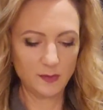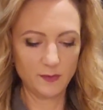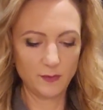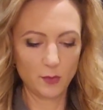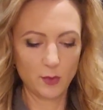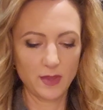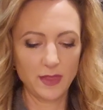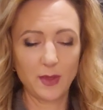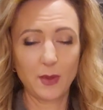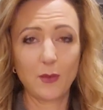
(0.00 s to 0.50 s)

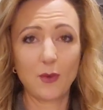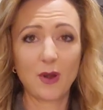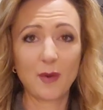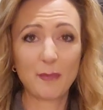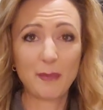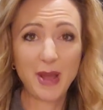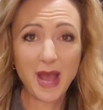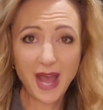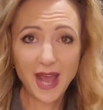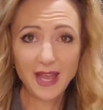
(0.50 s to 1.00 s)
before, though,
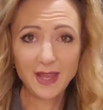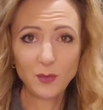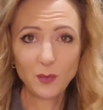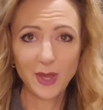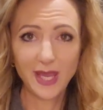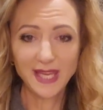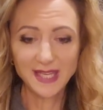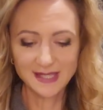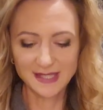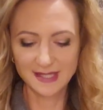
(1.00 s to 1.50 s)
are pie
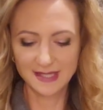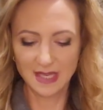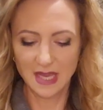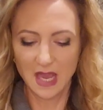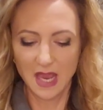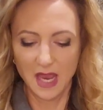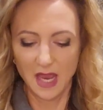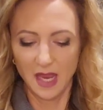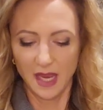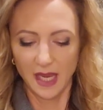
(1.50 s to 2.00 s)
weights,
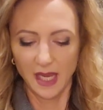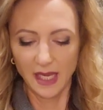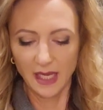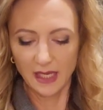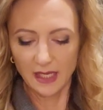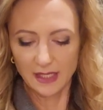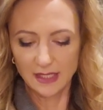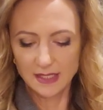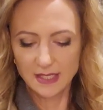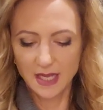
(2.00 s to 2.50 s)

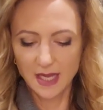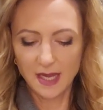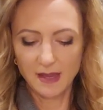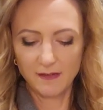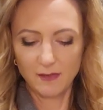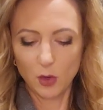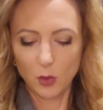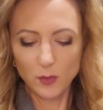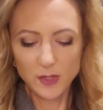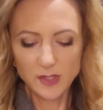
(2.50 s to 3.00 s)
and I
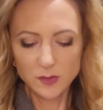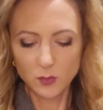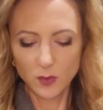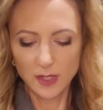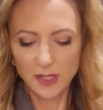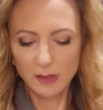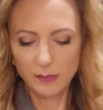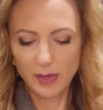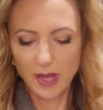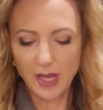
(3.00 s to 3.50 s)
have always
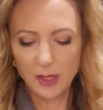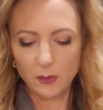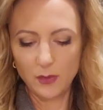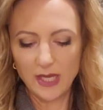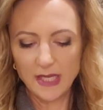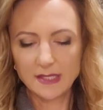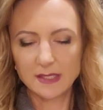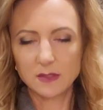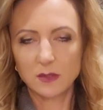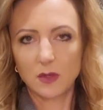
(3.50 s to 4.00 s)
wanted pie
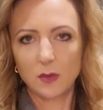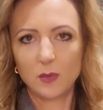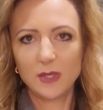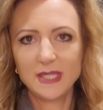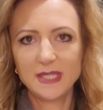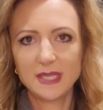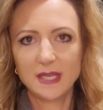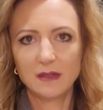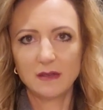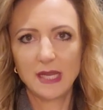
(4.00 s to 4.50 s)
weights, so I
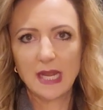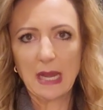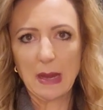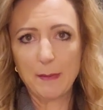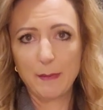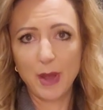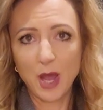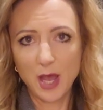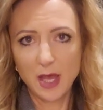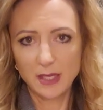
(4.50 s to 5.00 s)
went down and I
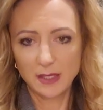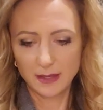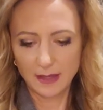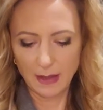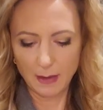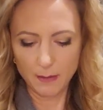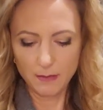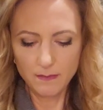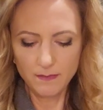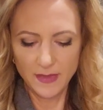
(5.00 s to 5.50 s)
bought
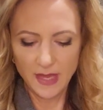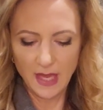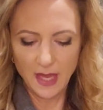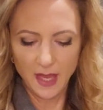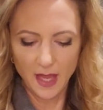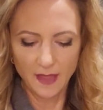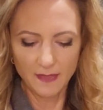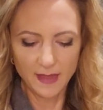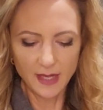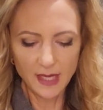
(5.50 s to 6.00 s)
them,
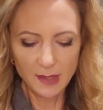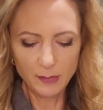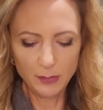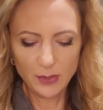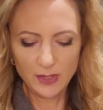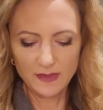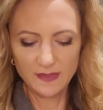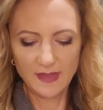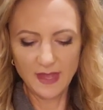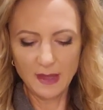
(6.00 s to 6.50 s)
and then I
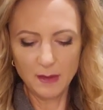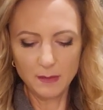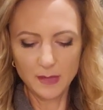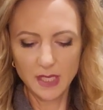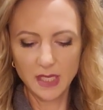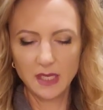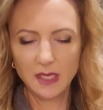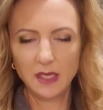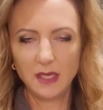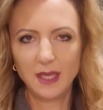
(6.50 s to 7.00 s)
put
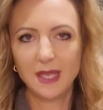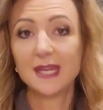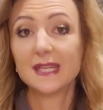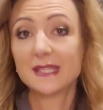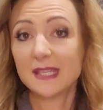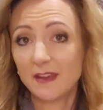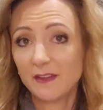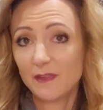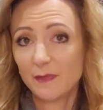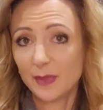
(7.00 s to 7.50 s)
them in a
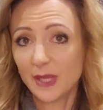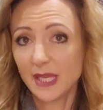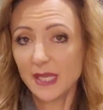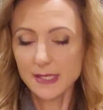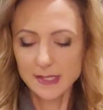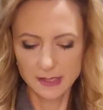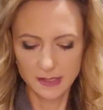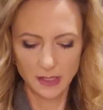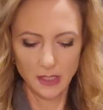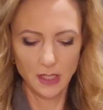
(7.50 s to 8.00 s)
safe
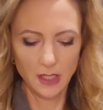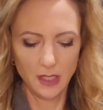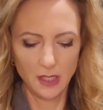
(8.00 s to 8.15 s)
place.